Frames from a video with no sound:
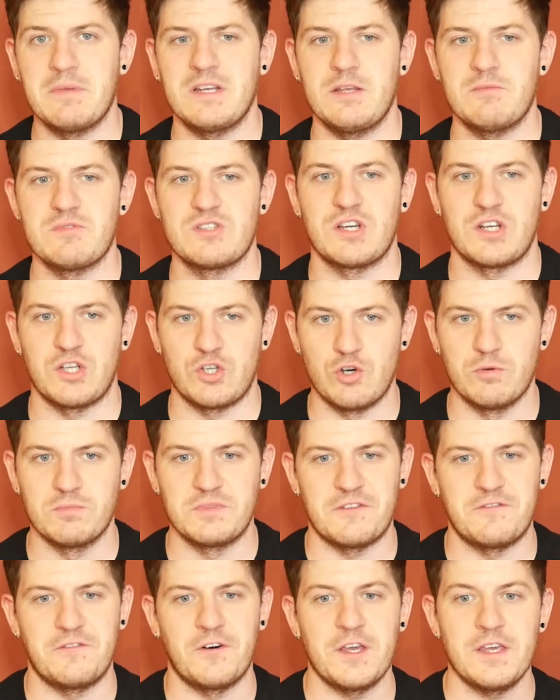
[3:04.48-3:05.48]
and he was going to come
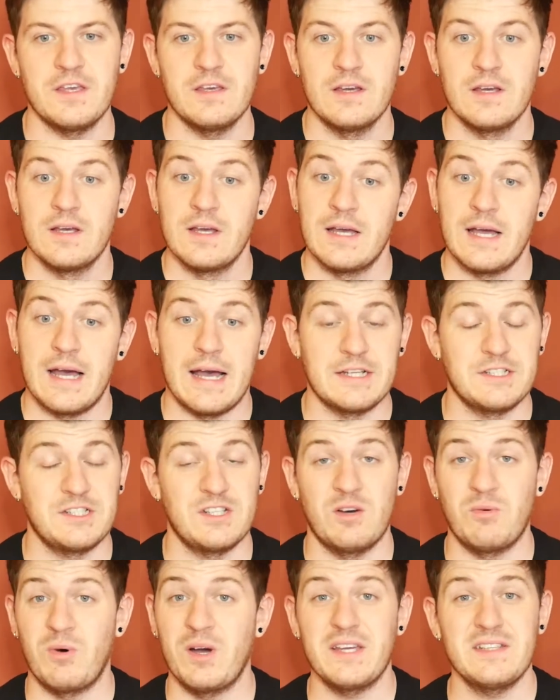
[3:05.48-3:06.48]
to fight. And you
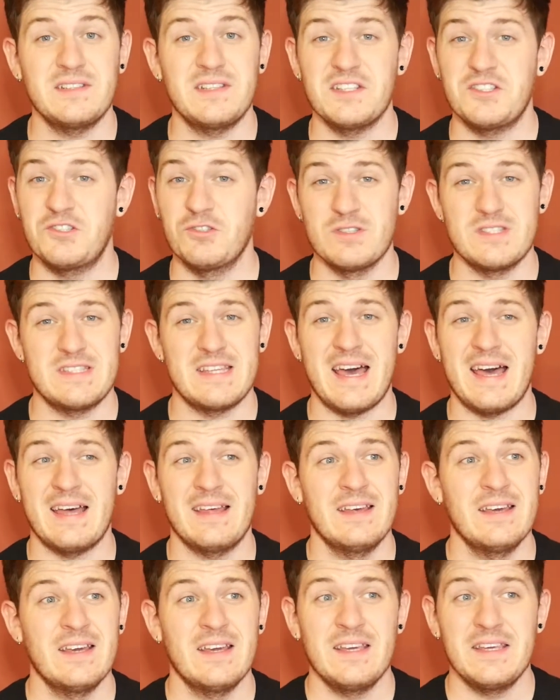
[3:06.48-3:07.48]
know what? He did just that.
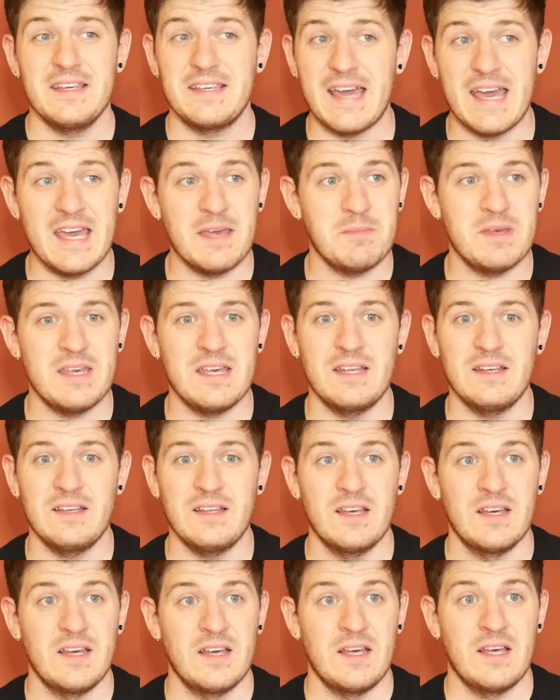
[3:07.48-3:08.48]
He came in,
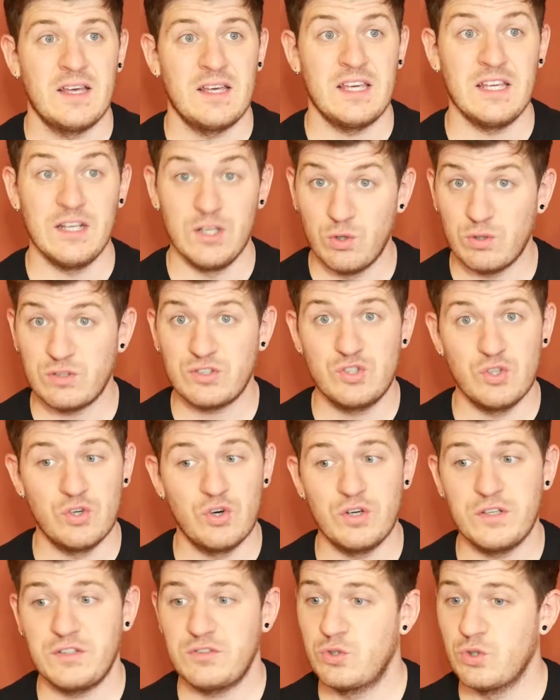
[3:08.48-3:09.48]
he looked
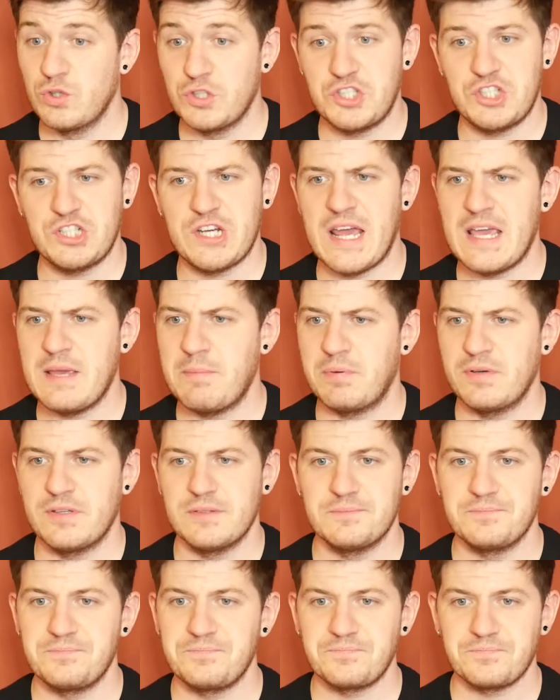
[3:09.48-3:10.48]
good shape,
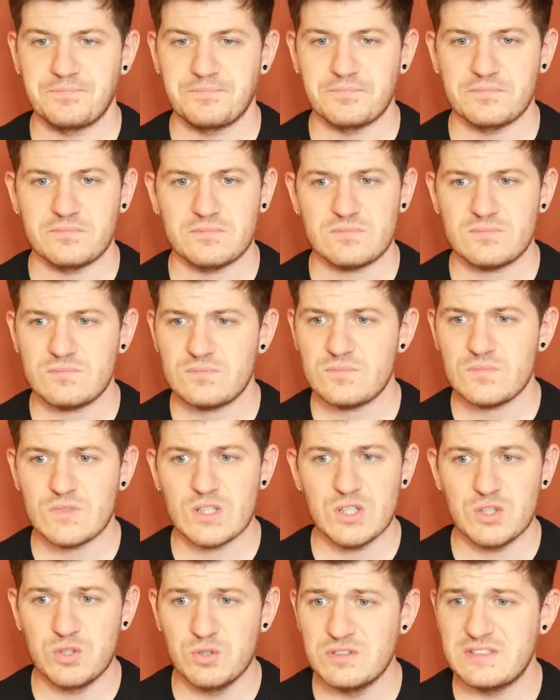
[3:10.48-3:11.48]

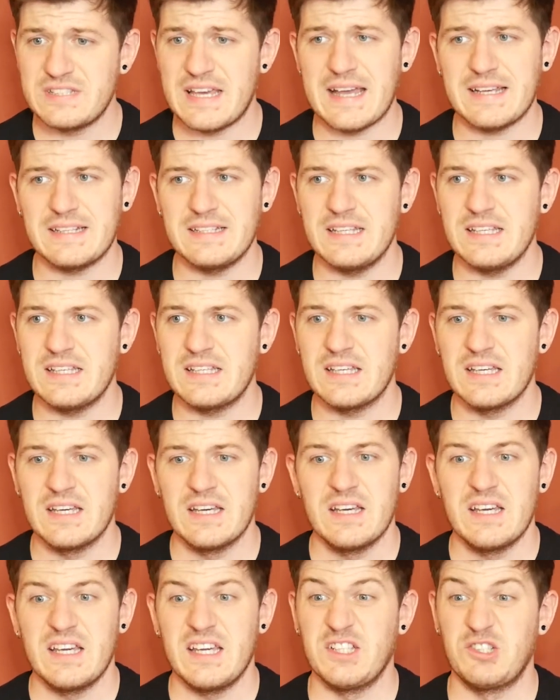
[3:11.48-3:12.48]
good technique.
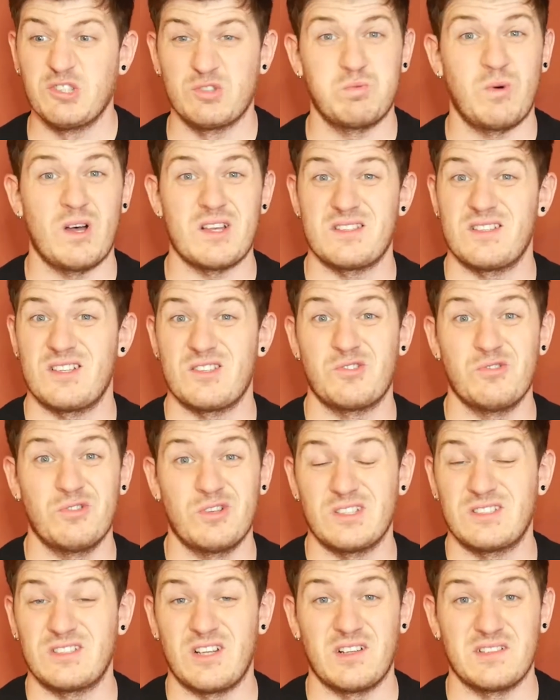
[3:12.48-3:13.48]
He just wasn't as good
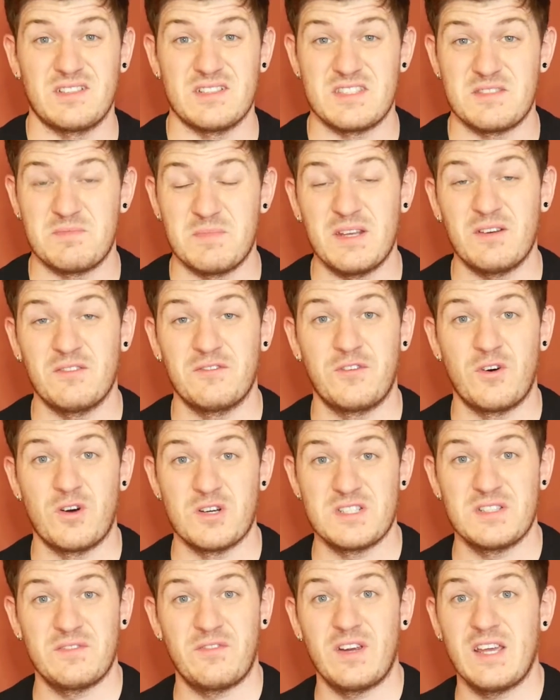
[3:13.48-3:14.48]
as Dalton Smith,
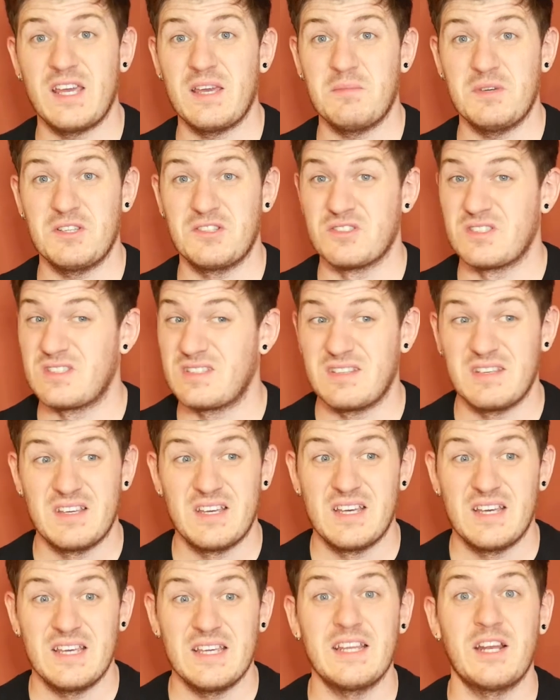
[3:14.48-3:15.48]
unfortunately for him. He just,
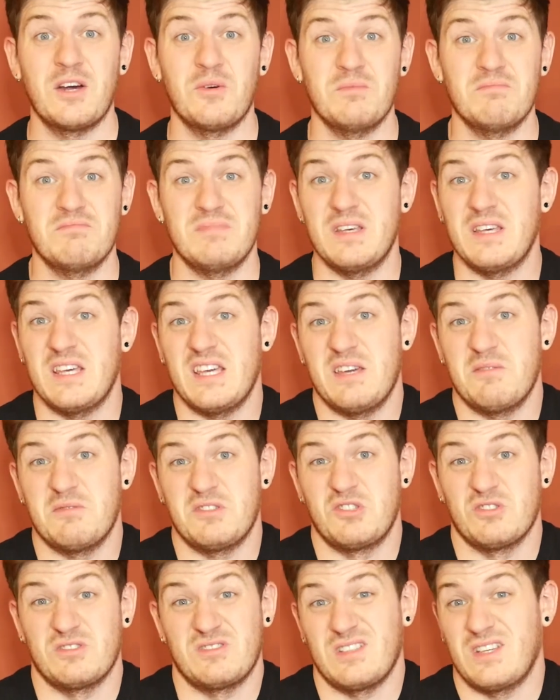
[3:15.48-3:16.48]
you know, he
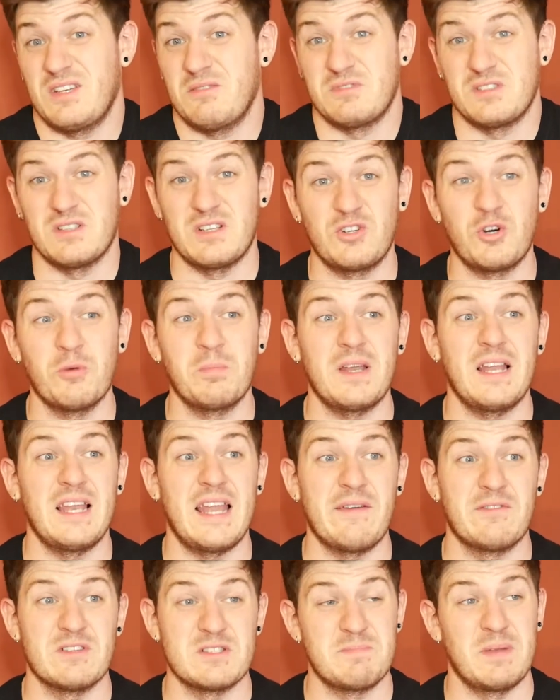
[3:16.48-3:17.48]
was a couple of
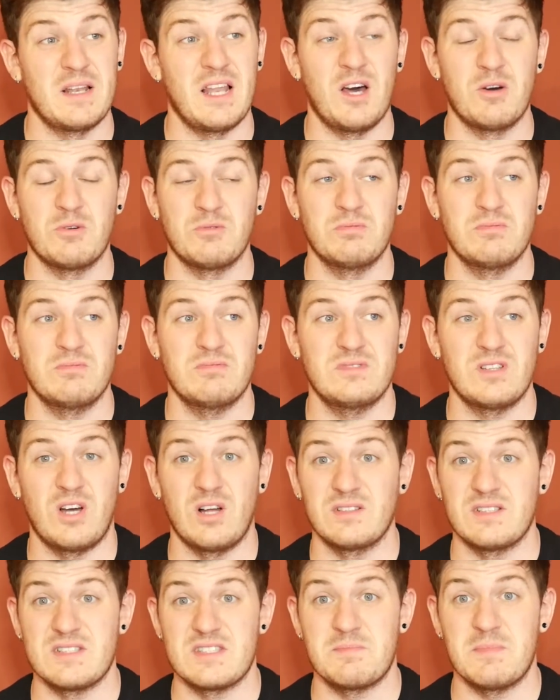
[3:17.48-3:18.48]
levels below
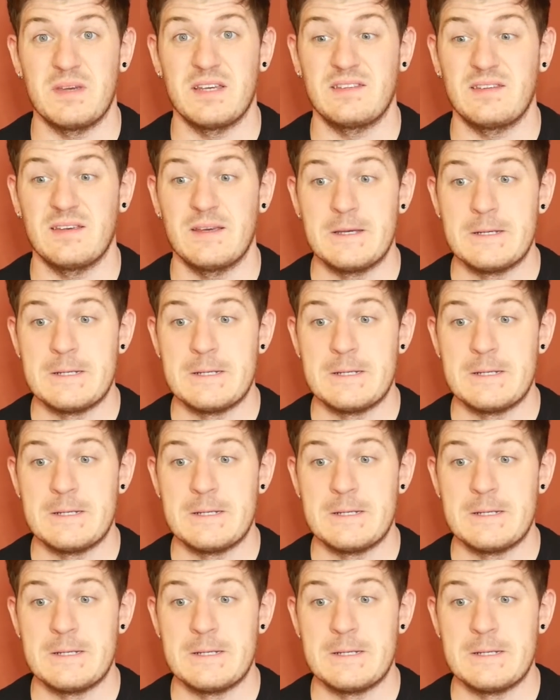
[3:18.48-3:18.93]
Dalton Smith.